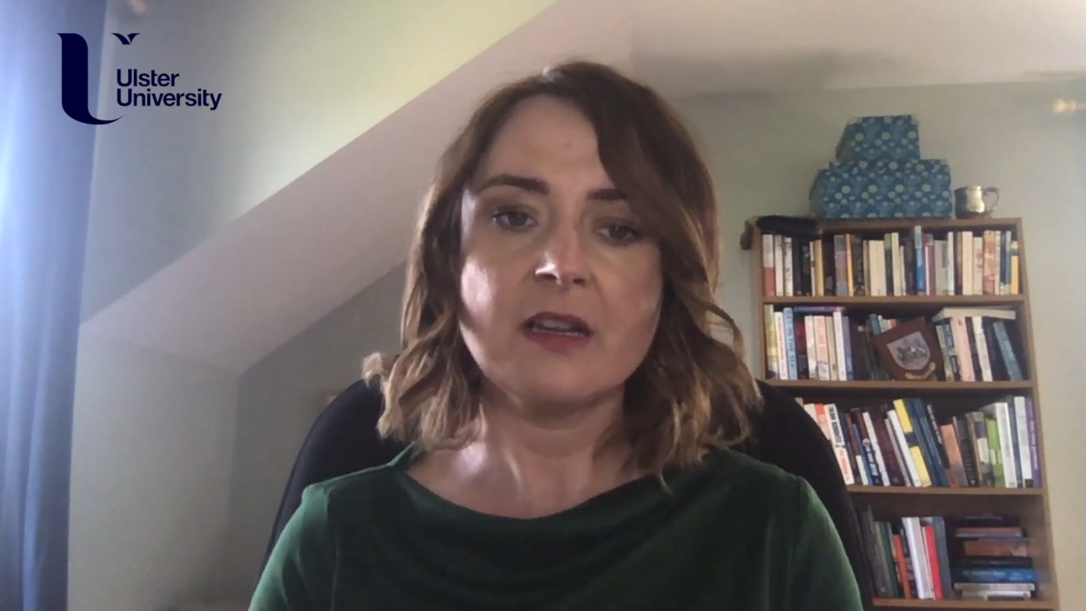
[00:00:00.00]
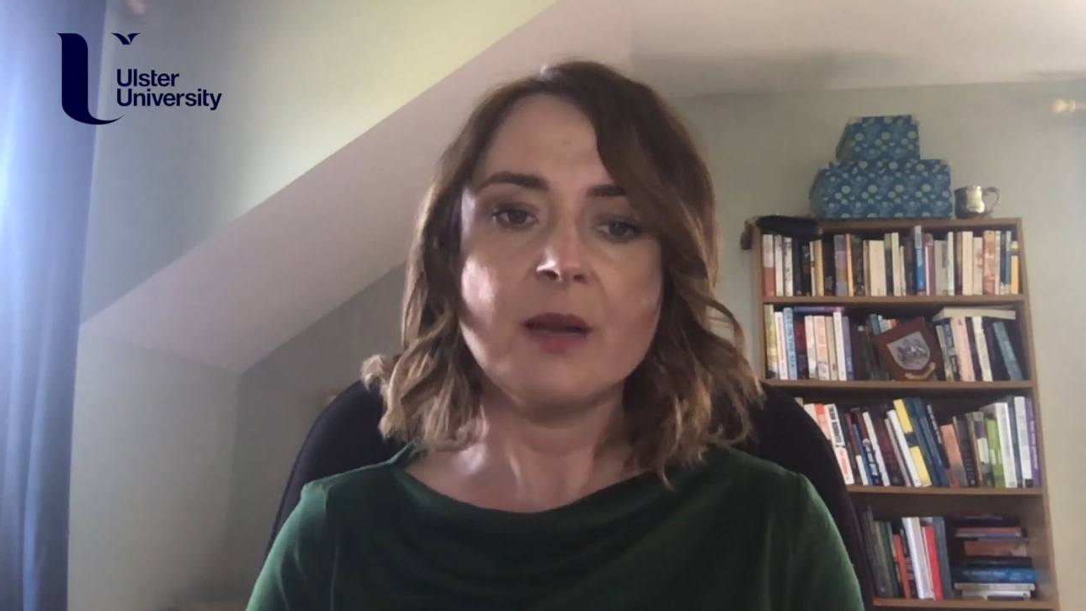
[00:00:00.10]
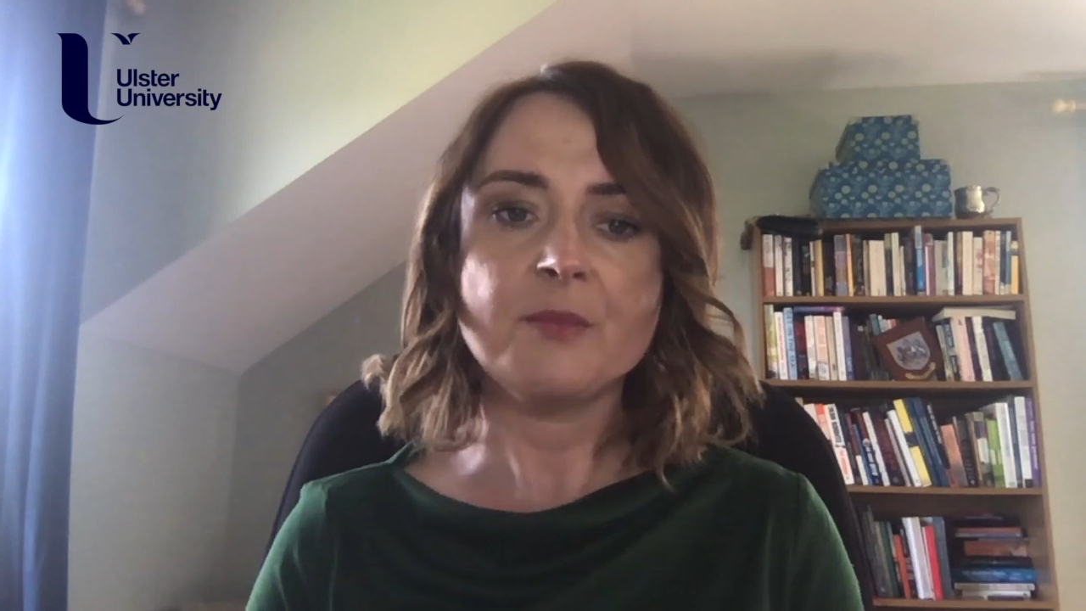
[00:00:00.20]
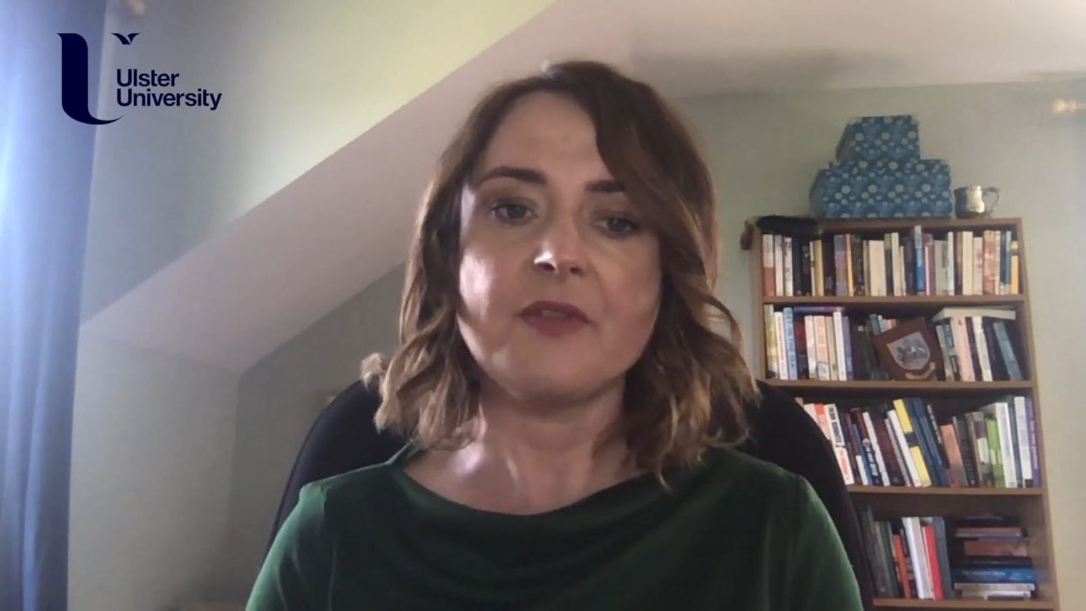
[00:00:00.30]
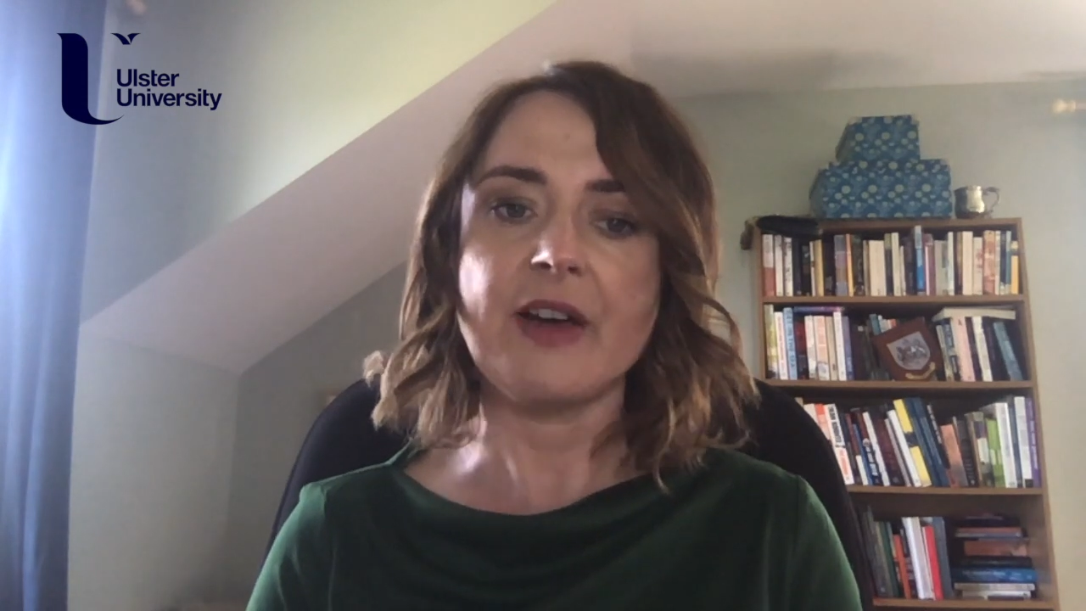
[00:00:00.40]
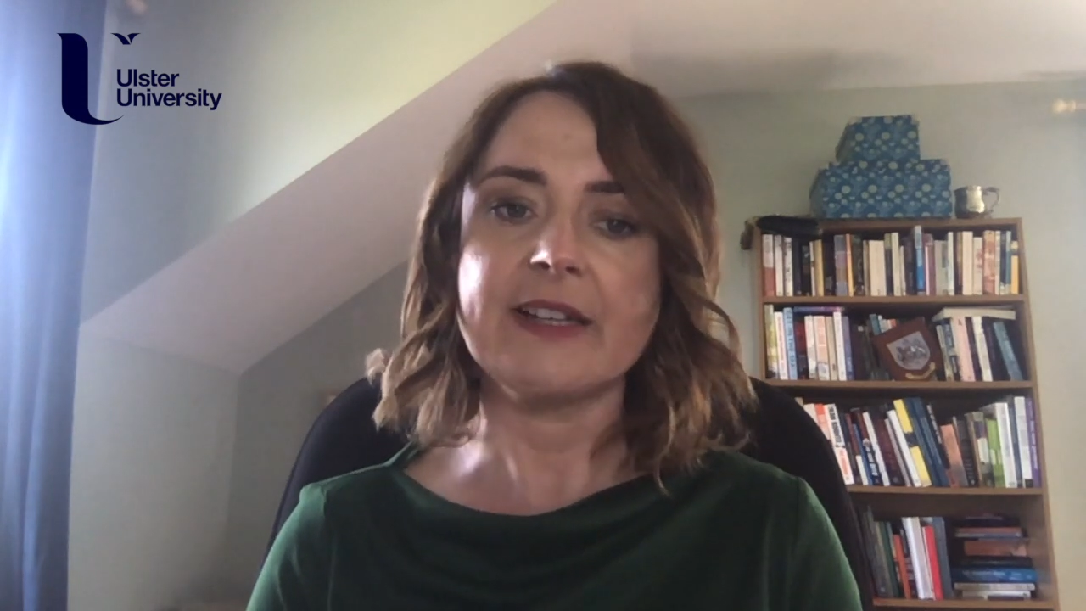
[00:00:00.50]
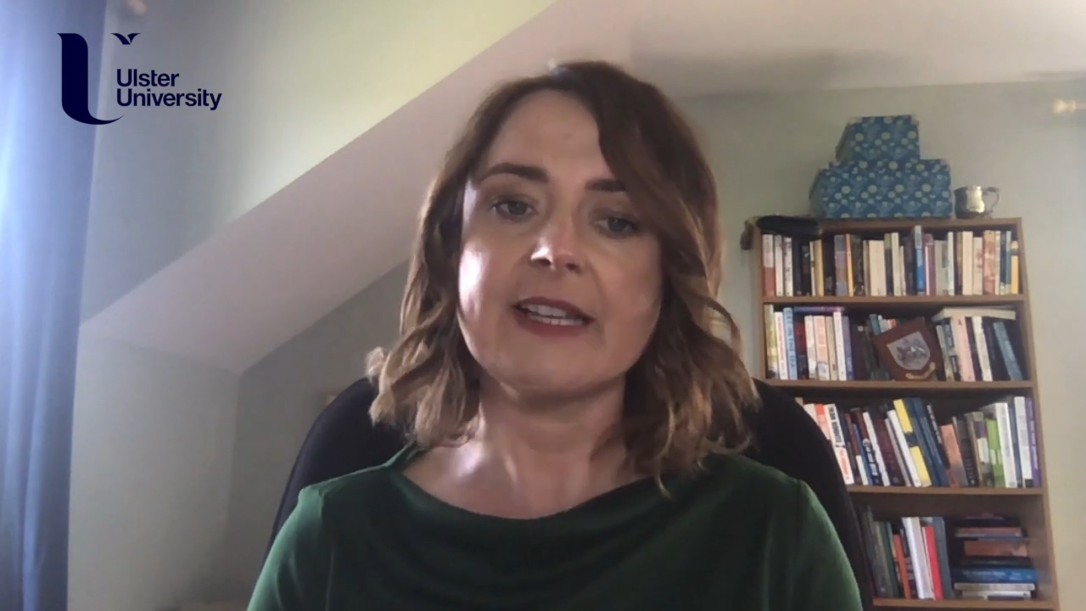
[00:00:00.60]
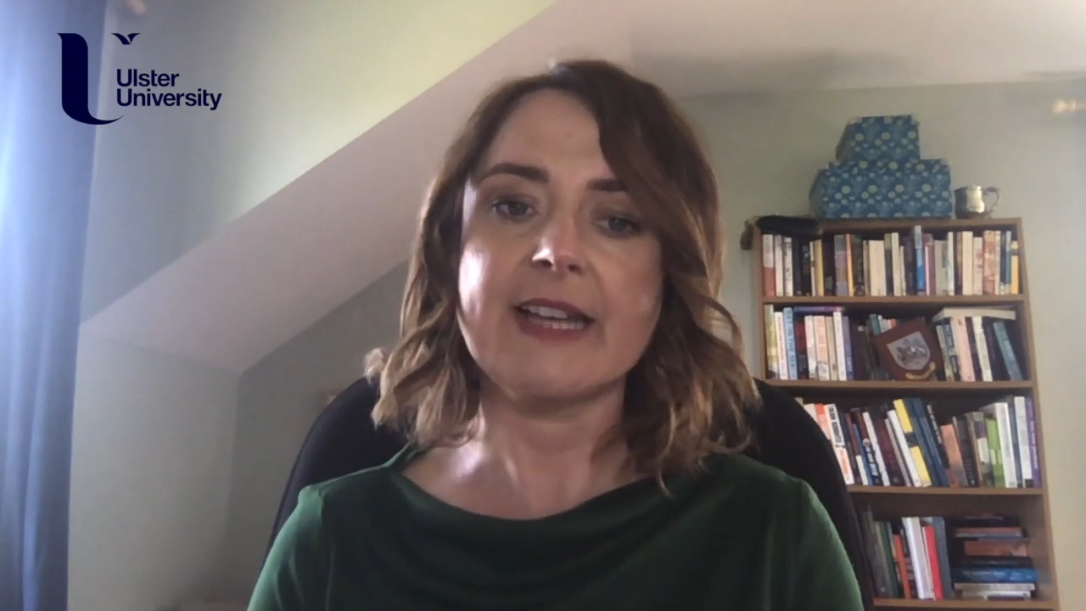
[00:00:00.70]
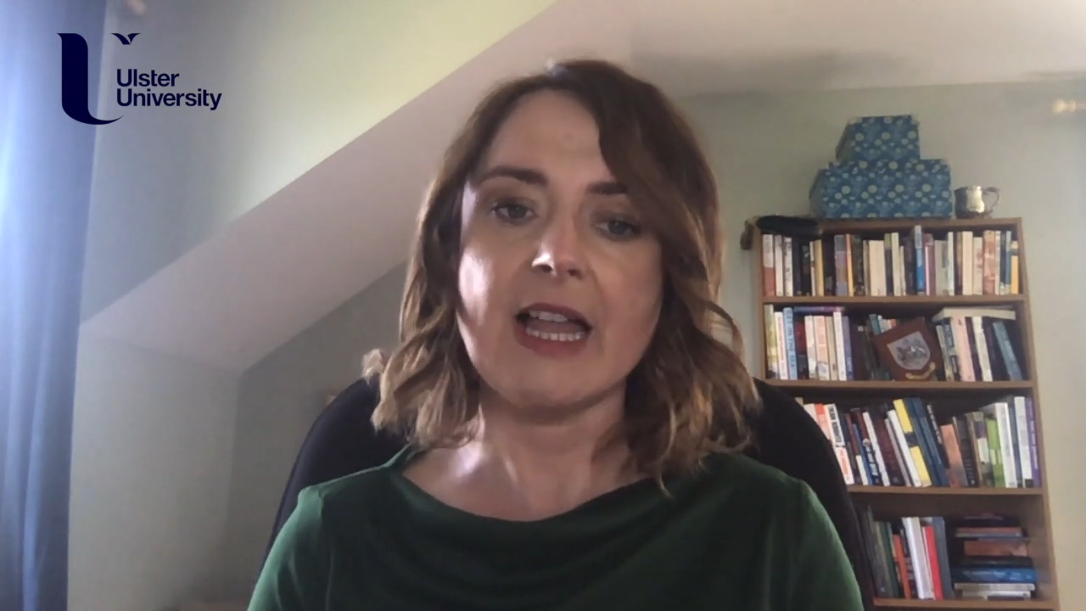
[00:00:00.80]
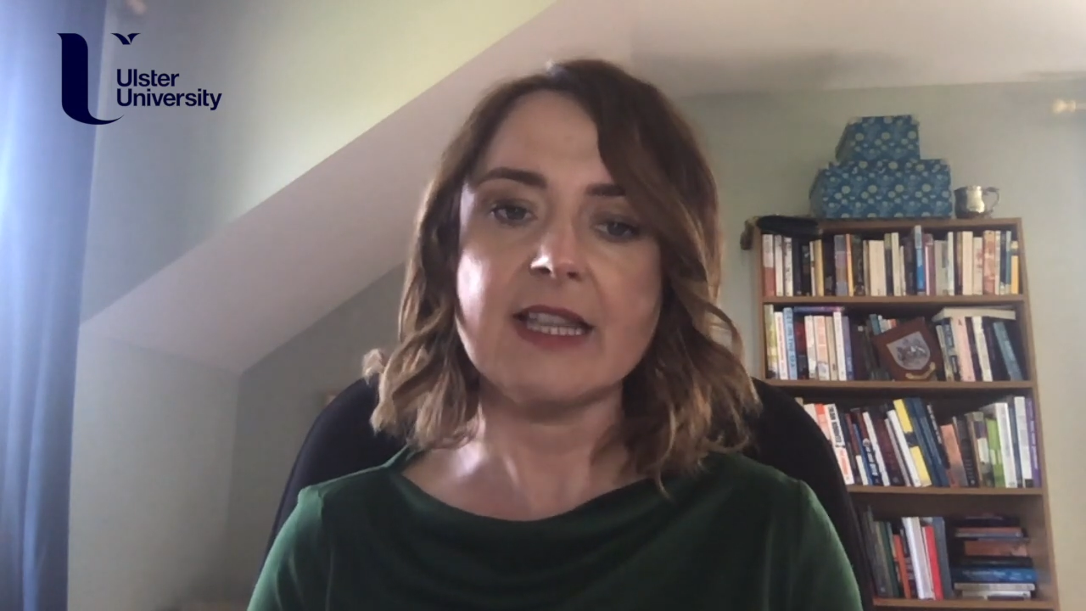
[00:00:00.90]
Providing
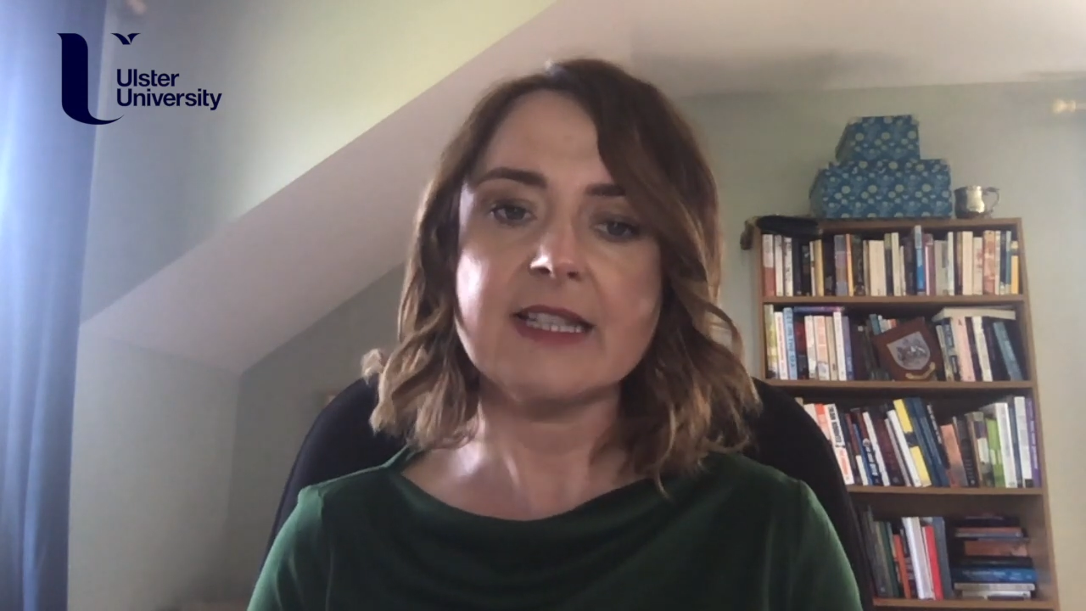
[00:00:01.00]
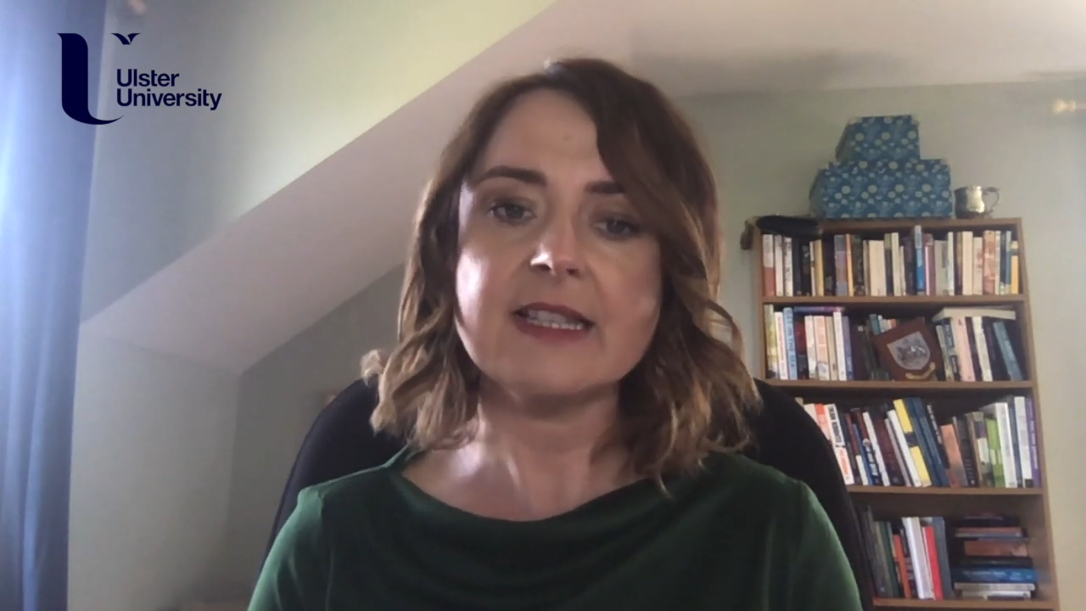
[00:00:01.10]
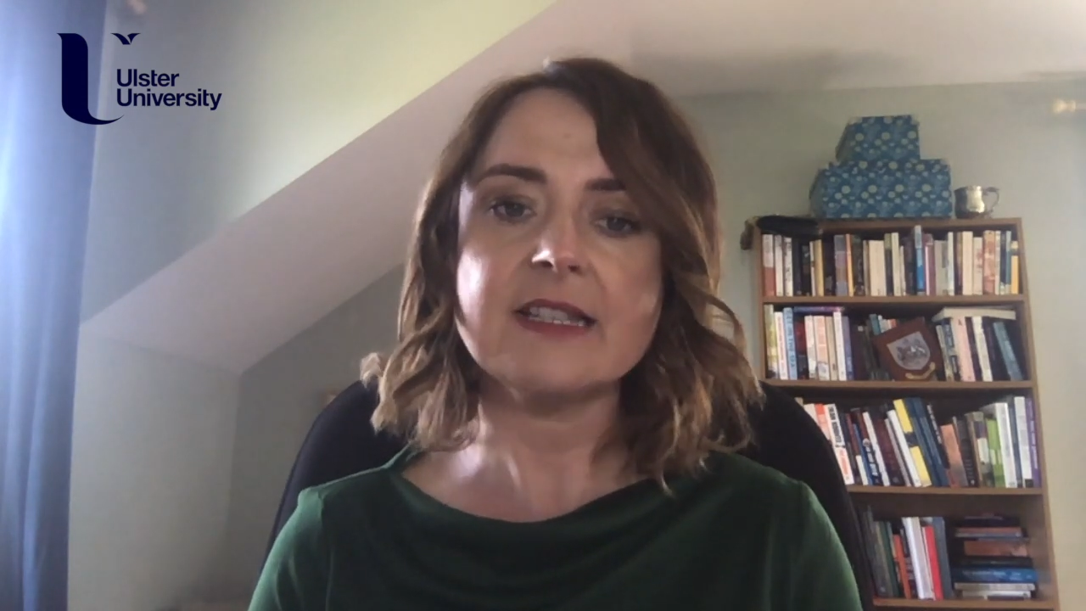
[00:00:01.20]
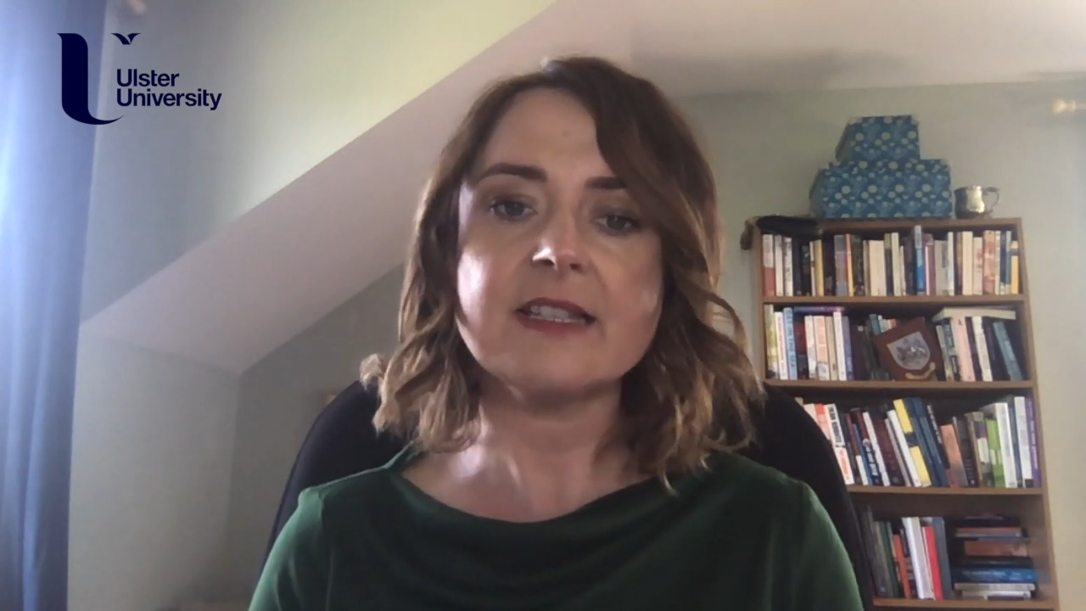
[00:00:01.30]
analysis to